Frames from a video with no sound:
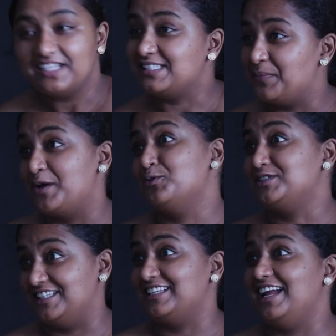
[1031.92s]

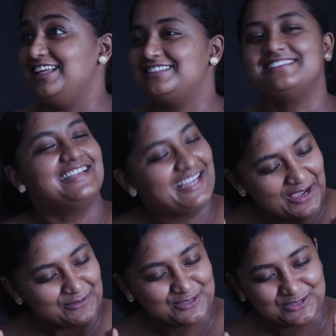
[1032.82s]
Maruti. It's a Maruti, right?
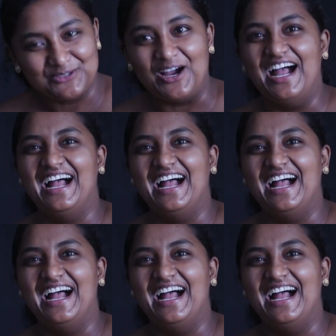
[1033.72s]
I was sure.